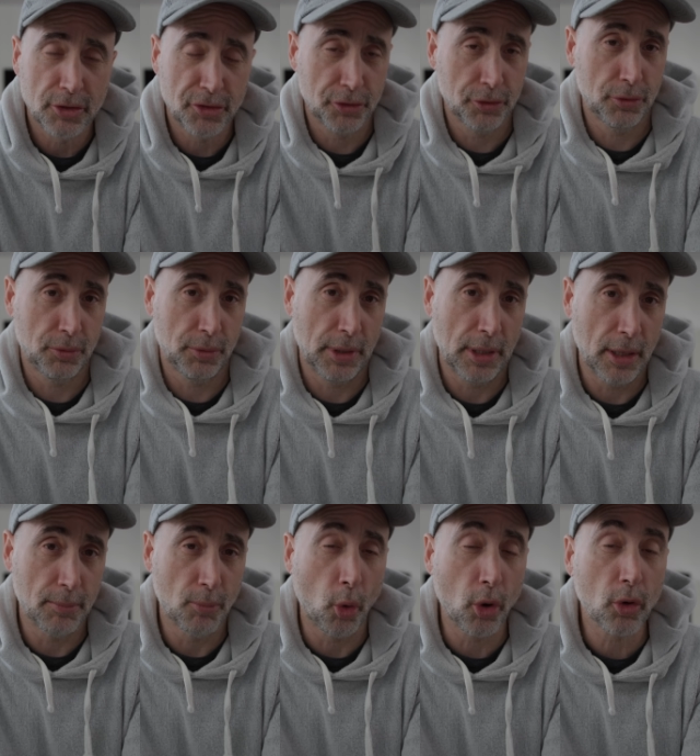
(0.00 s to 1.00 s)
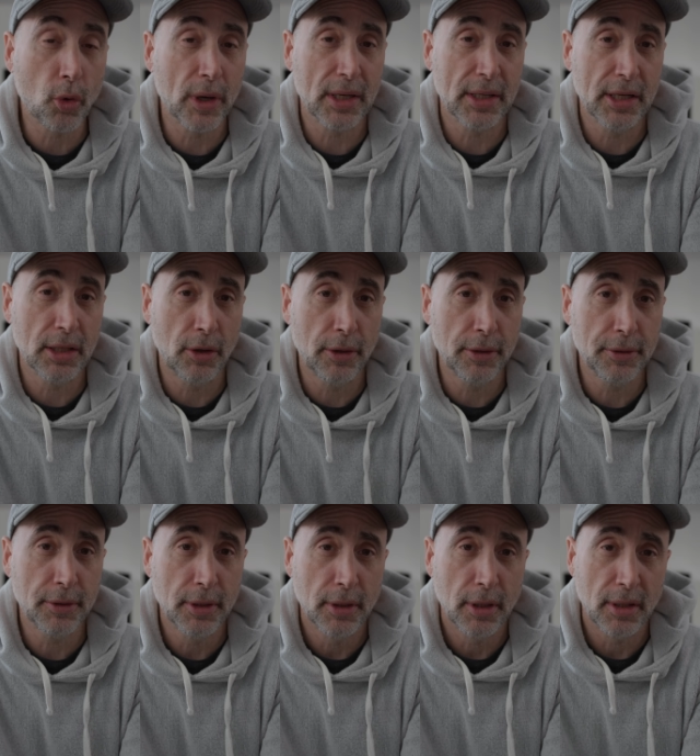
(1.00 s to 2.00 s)
to uh, more quickly
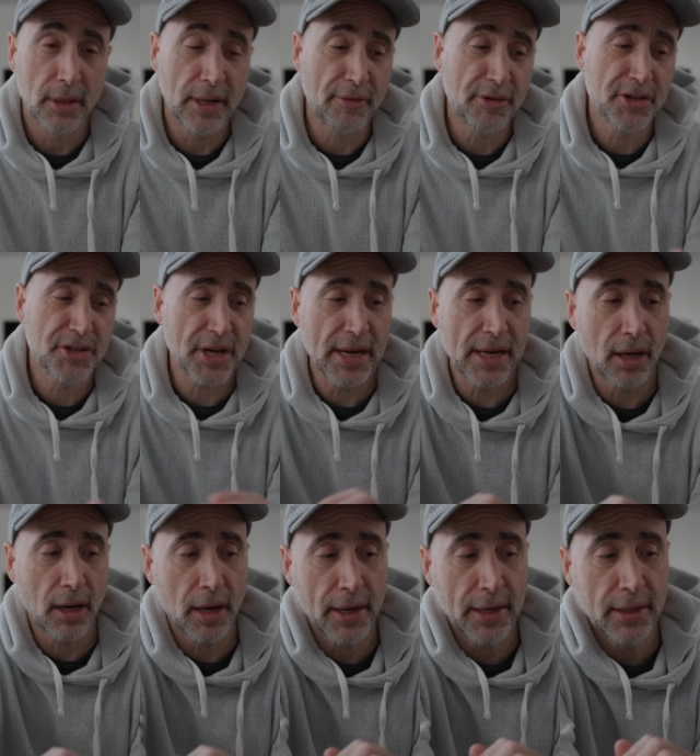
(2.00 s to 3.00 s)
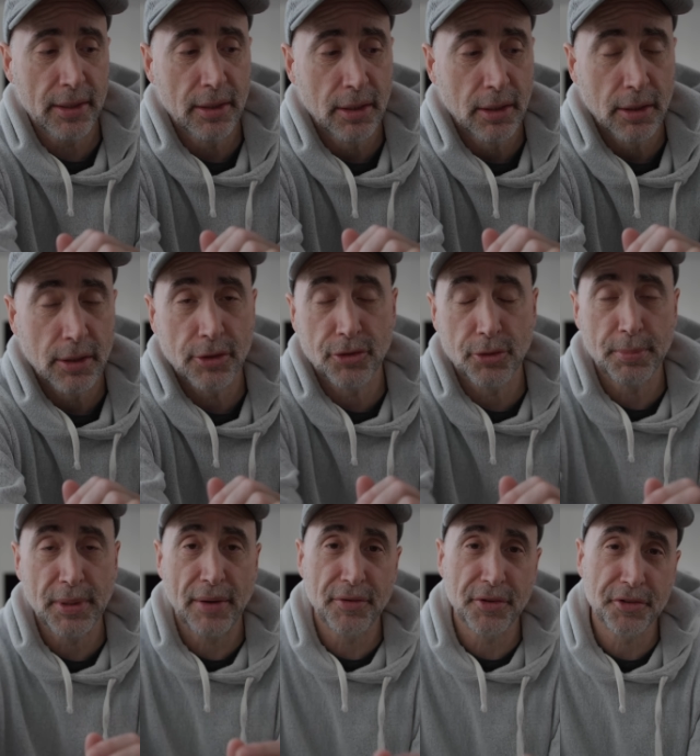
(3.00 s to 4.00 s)
learn, leverage AI to
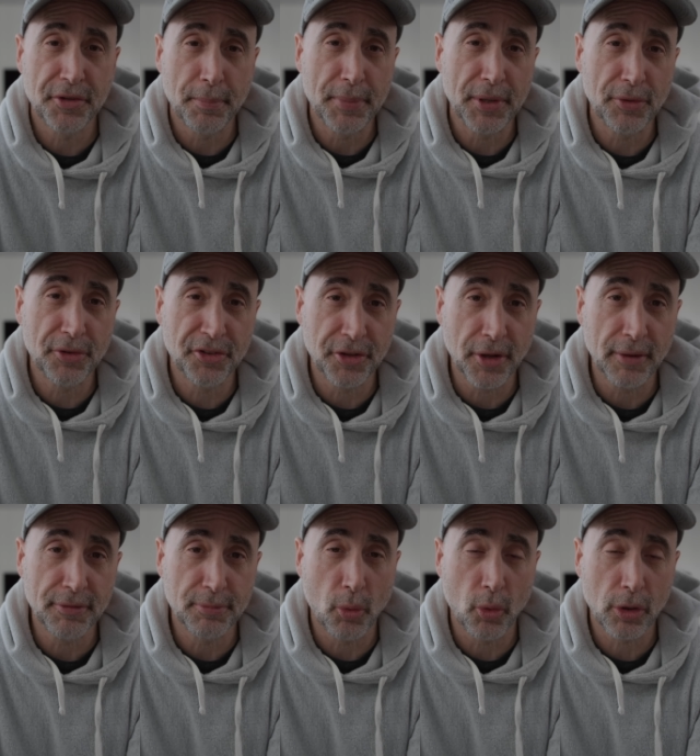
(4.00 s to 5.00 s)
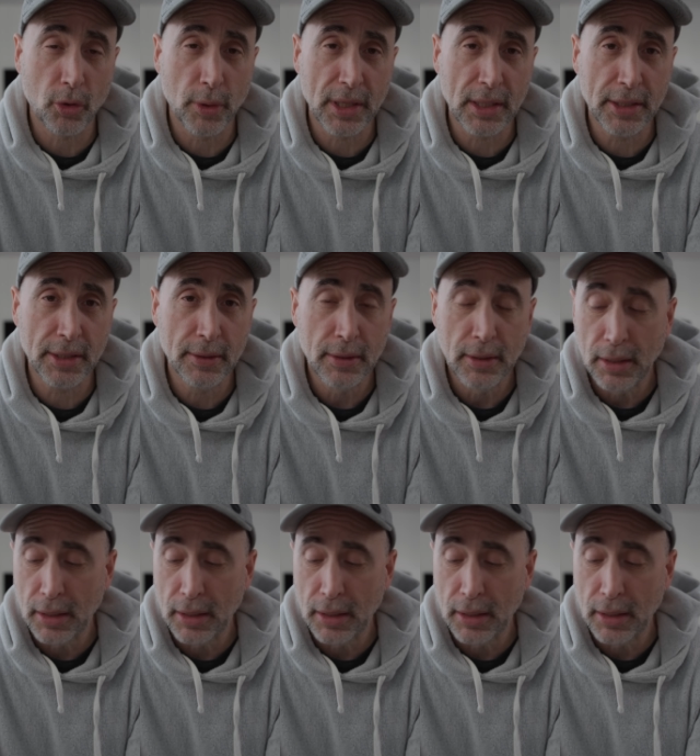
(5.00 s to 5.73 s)
be able to build stuff more quickly,